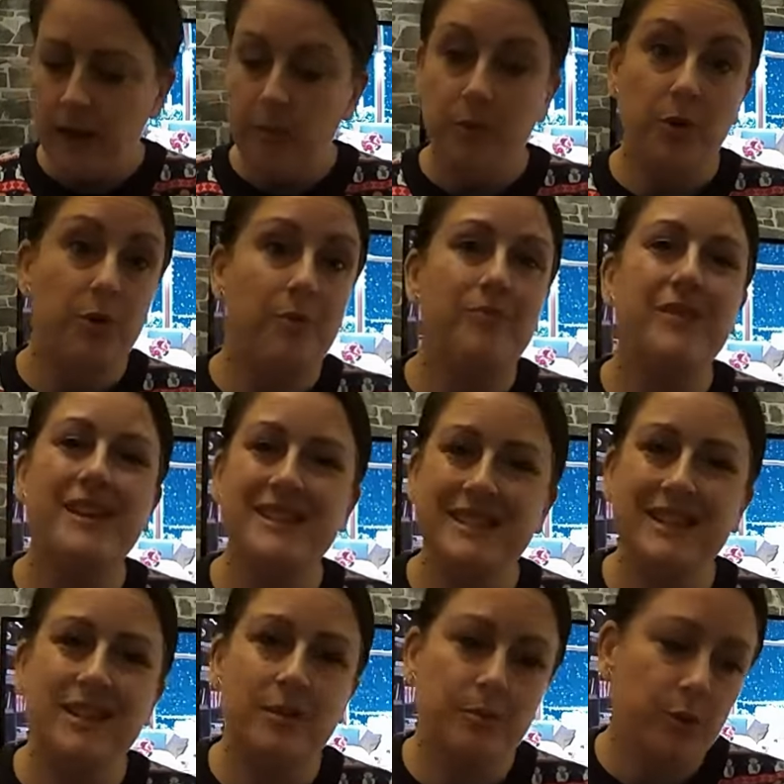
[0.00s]
but they're
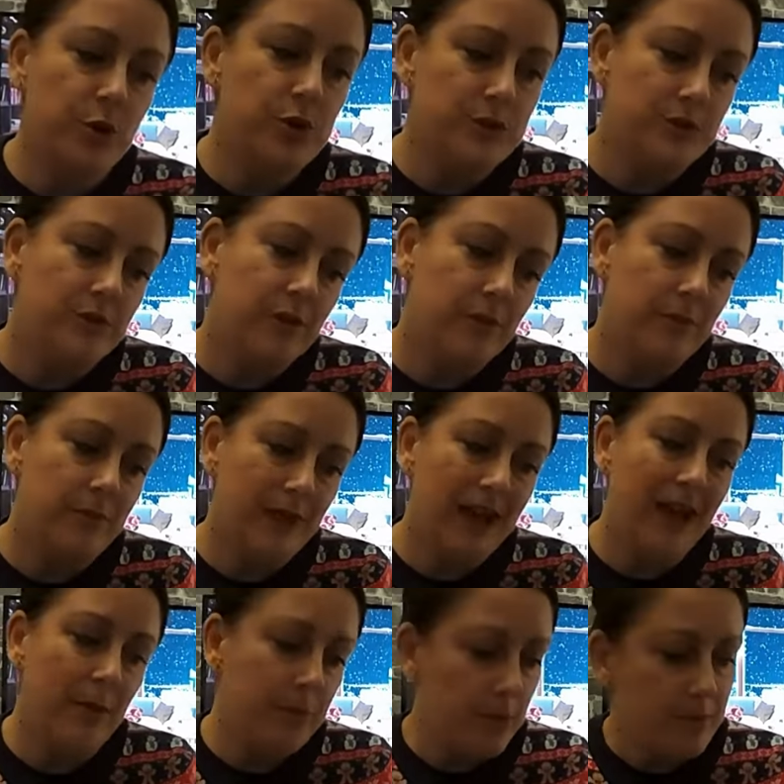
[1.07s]
still, most of them
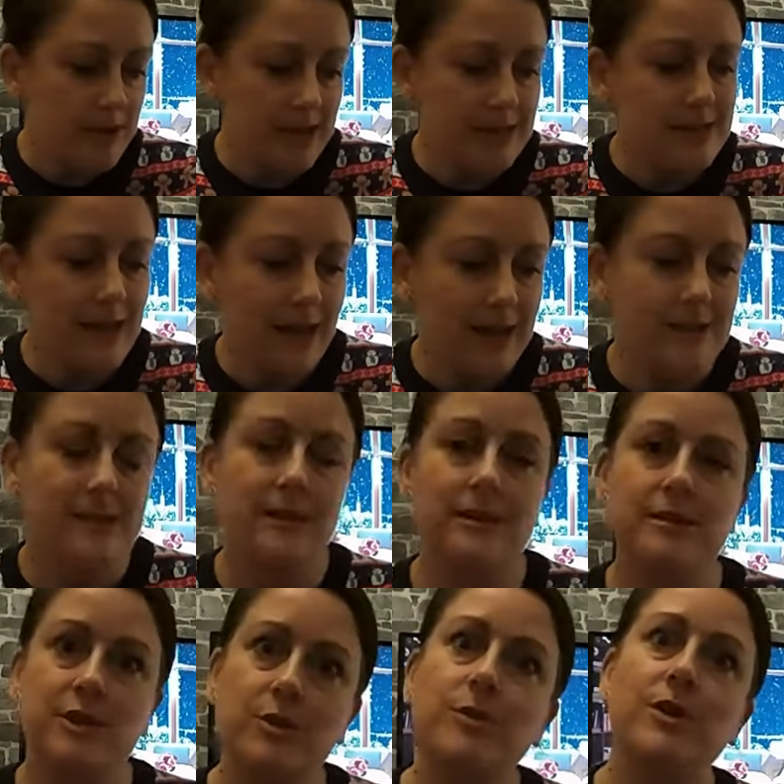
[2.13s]
are probably intact
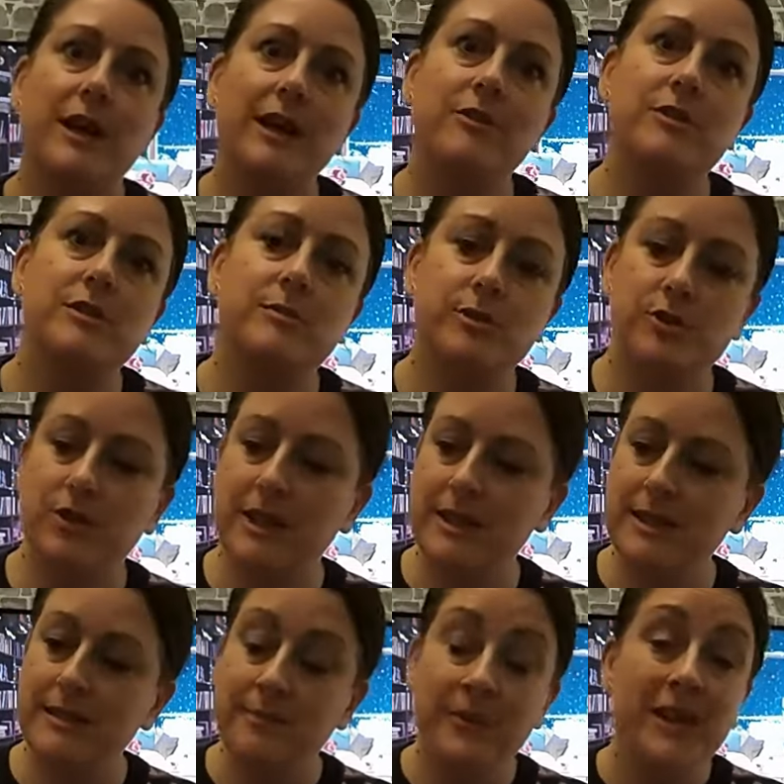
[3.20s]
and do look like Christmas
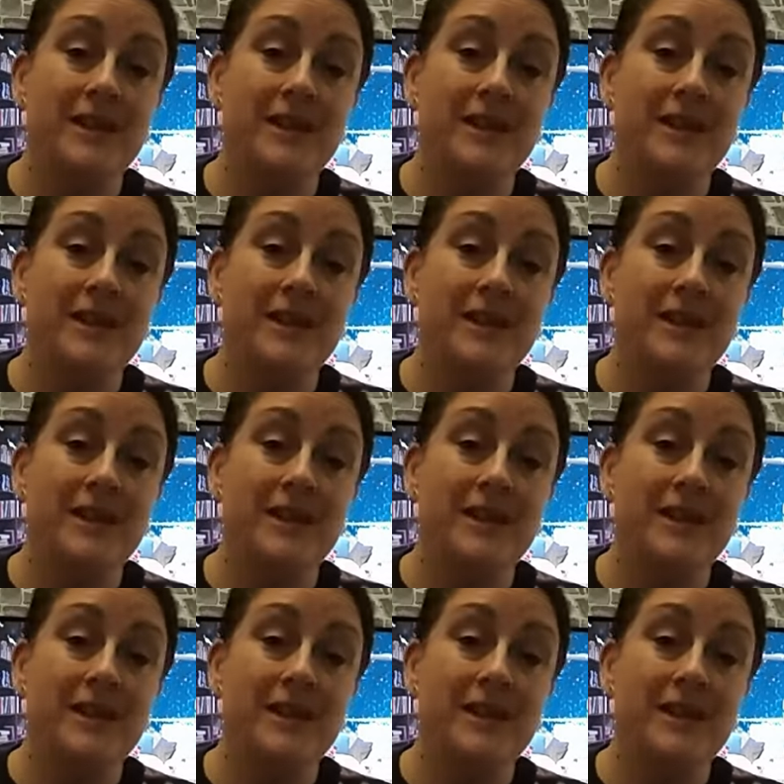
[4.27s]
trees.